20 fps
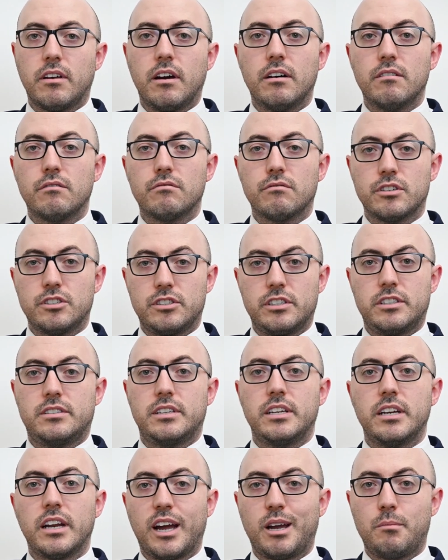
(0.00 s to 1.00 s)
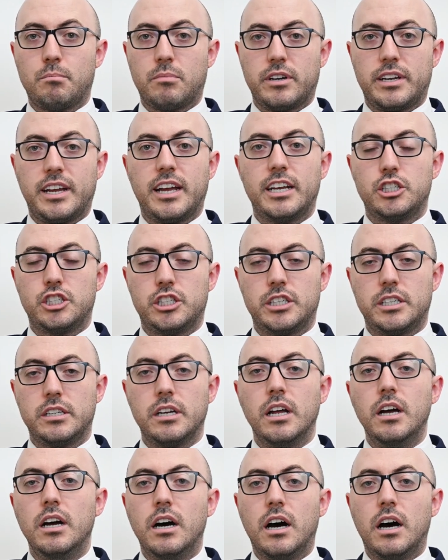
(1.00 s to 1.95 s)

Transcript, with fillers: of resistant hypertension